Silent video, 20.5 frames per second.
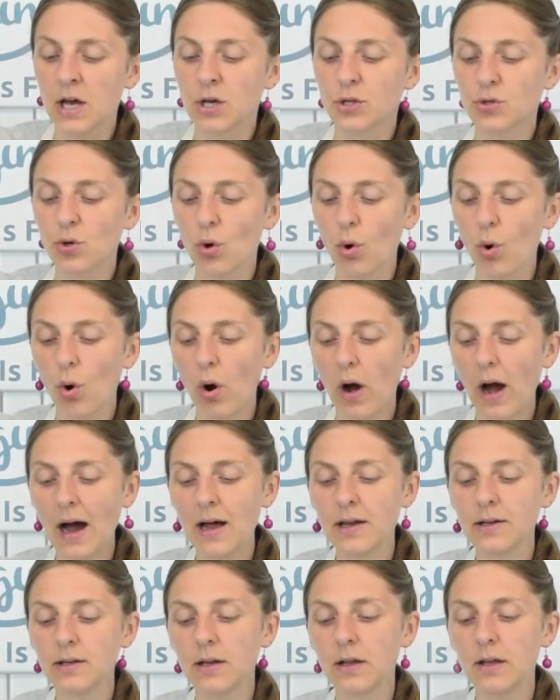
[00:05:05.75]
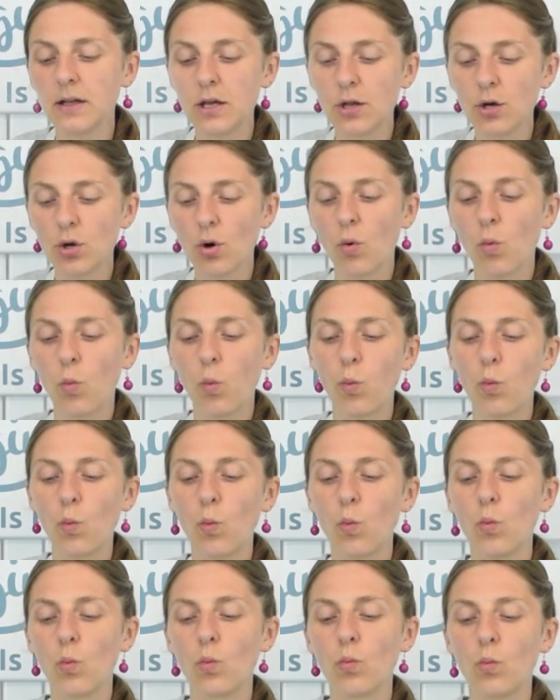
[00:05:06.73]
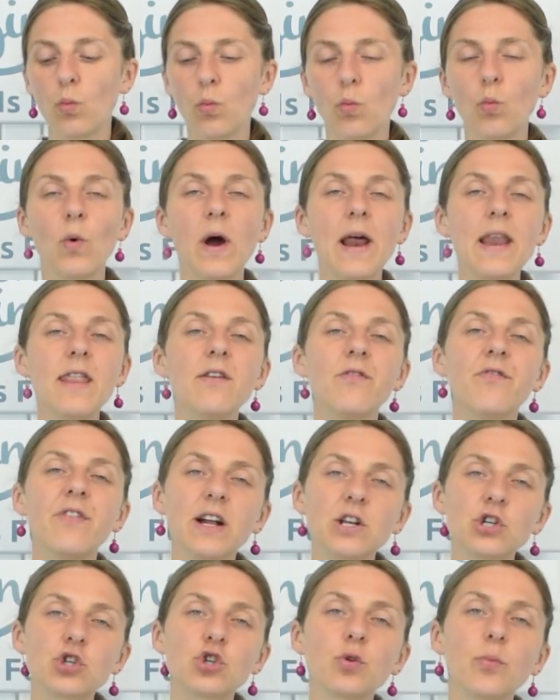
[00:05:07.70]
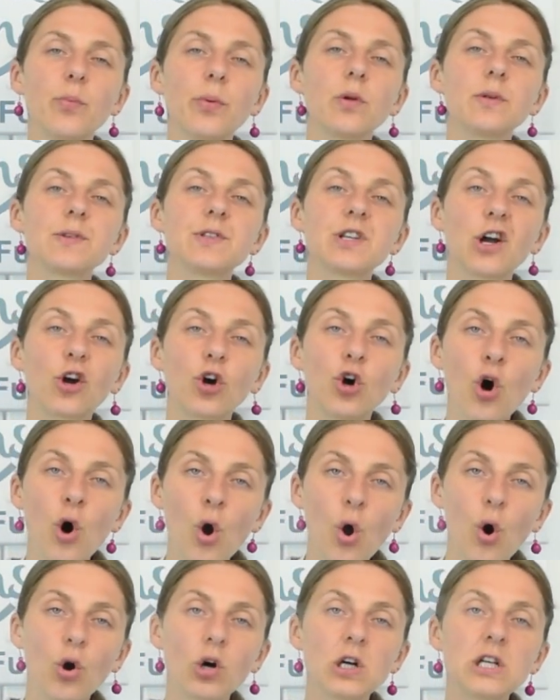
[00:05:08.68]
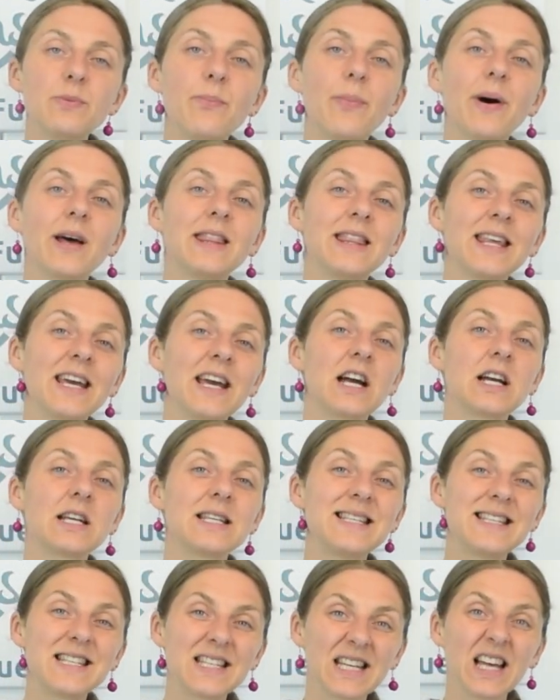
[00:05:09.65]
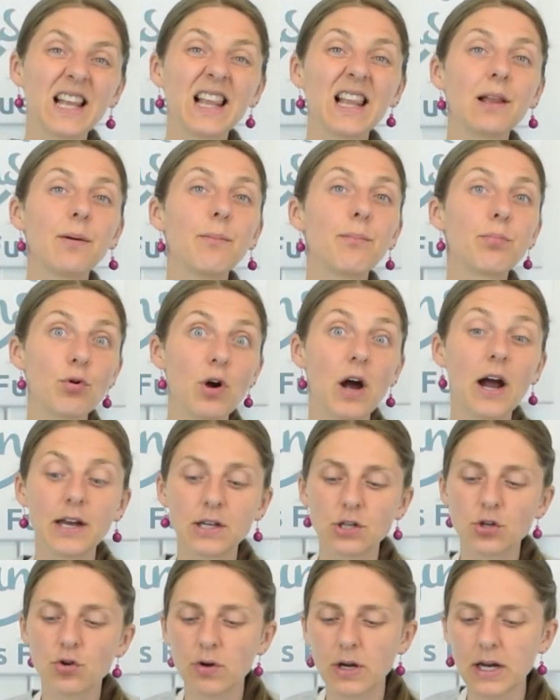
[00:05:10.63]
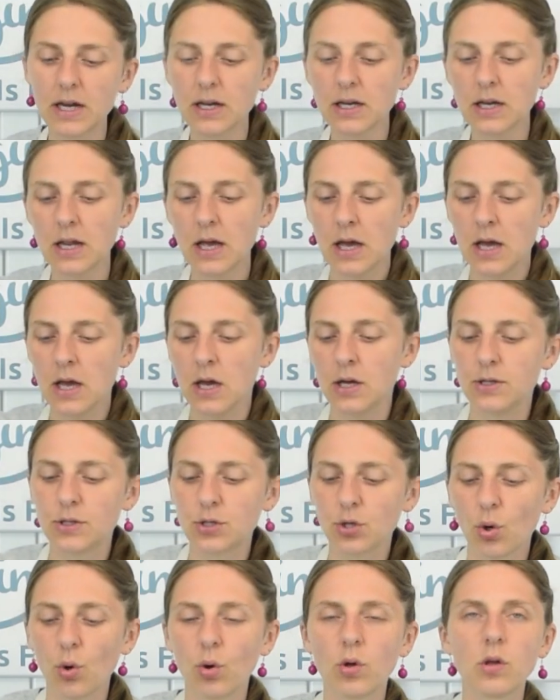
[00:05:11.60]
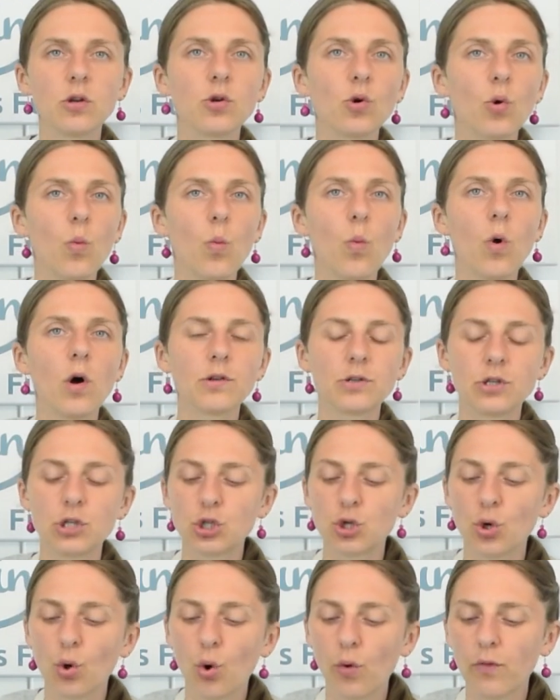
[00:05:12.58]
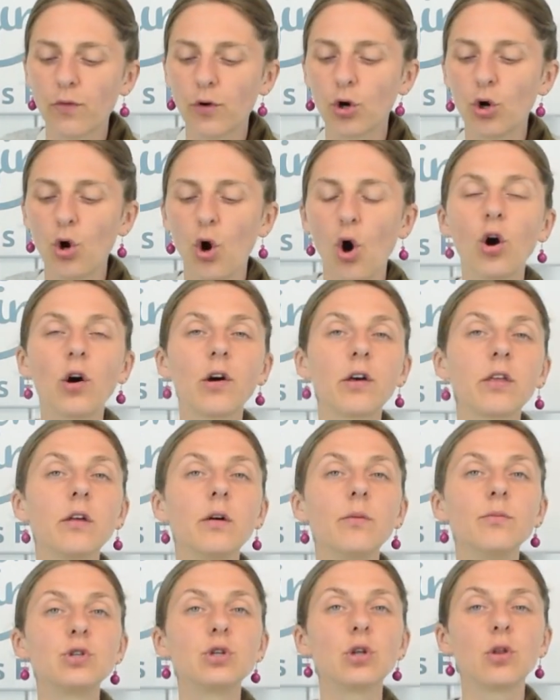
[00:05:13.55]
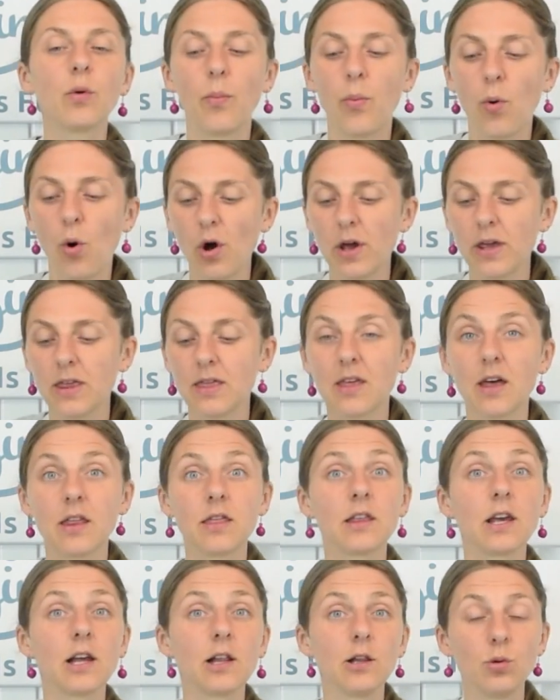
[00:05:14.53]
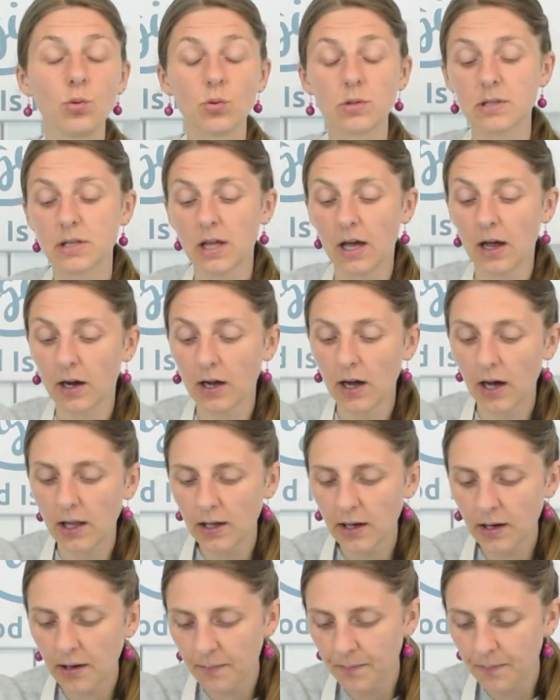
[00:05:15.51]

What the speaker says: So, and you know, when the vegetables are cooked but they are still bright green, so you don't want to overcook them to the point that they lose their color.